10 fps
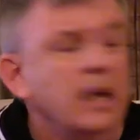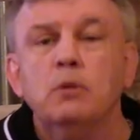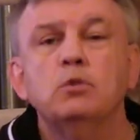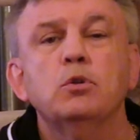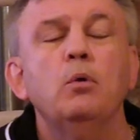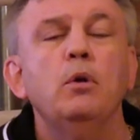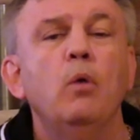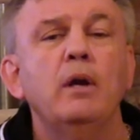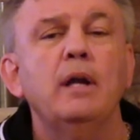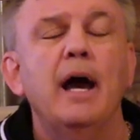There was only
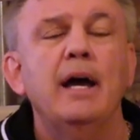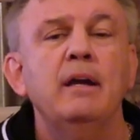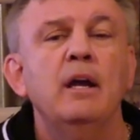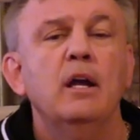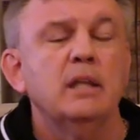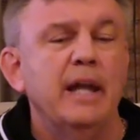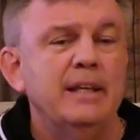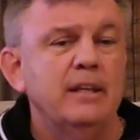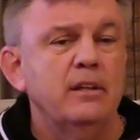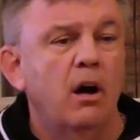one guy
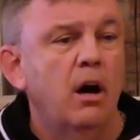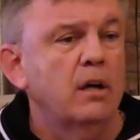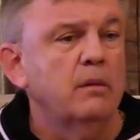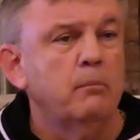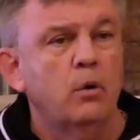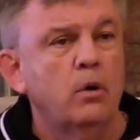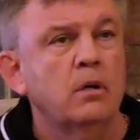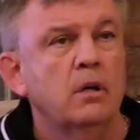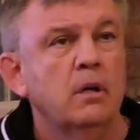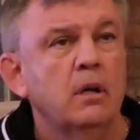landing the harder,
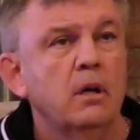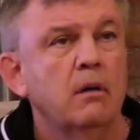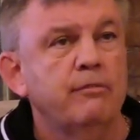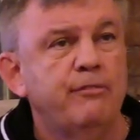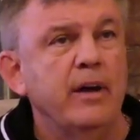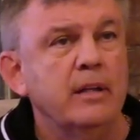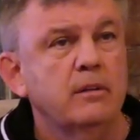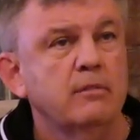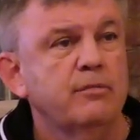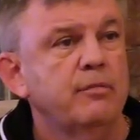more
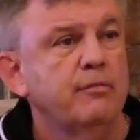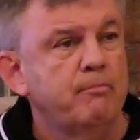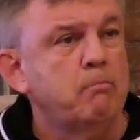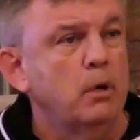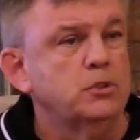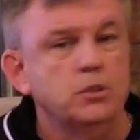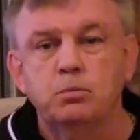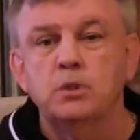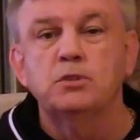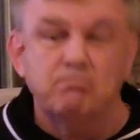effective
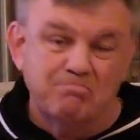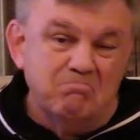punches, which